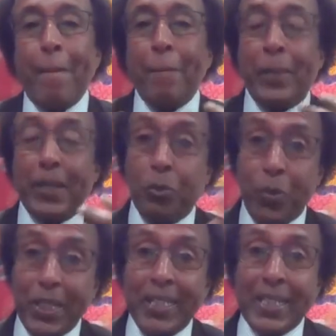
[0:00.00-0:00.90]
But the
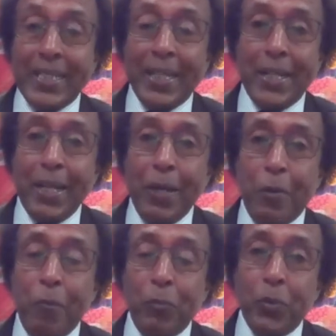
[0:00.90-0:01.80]
way things are
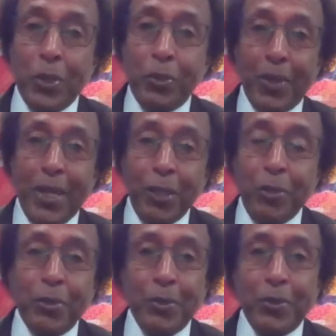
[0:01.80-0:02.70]
now, whether you like
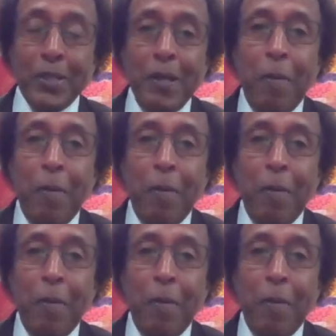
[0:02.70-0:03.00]
it or not,